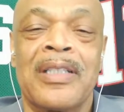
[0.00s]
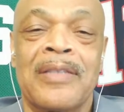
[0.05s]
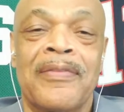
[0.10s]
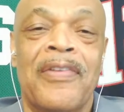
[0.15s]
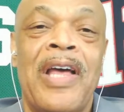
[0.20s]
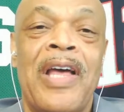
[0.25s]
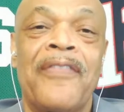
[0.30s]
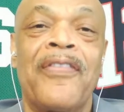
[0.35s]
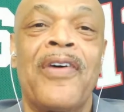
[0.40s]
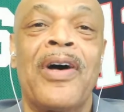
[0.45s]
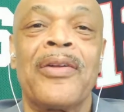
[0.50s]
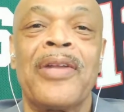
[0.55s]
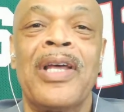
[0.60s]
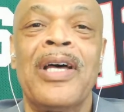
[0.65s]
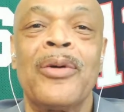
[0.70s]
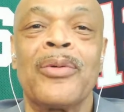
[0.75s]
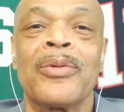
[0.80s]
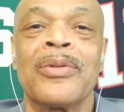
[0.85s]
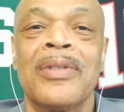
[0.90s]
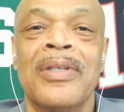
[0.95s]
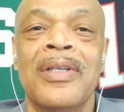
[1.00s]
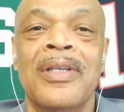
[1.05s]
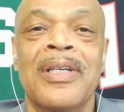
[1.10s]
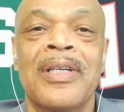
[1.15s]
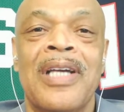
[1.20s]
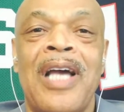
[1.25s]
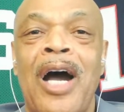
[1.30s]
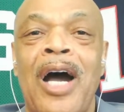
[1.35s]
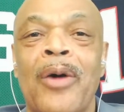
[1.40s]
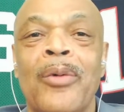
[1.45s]
had fouled out.
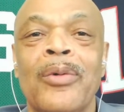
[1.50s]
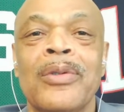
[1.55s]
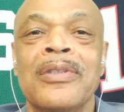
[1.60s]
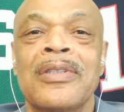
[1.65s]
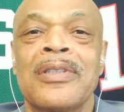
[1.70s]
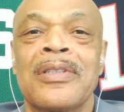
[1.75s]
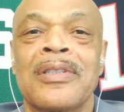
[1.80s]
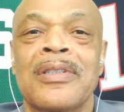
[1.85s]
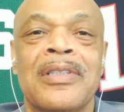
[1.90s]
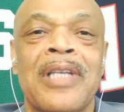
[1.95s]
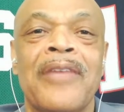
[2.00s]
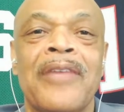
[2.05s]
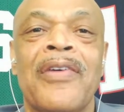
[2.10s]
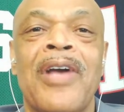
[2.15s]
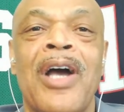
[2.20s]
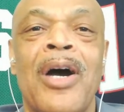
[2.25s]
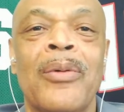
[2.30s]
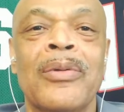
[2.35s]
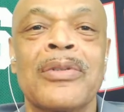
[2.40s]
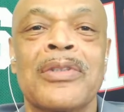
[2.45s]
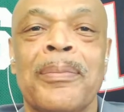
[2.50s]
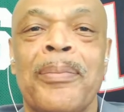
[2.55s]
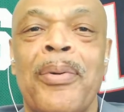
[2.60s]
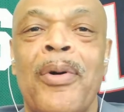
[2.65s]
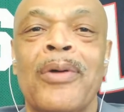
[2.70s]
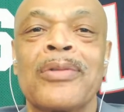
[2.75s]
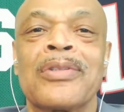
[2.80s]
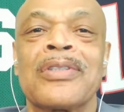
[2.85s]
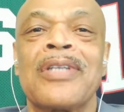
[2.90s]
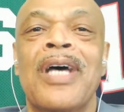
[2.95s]
Dave Cowens, and
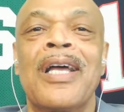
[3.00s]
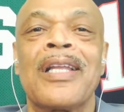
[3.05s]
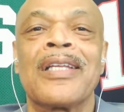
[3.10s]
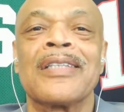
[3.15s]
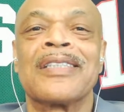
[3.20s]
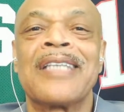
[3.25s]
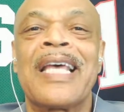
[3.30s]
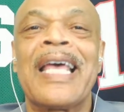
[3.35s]
Paul Silas.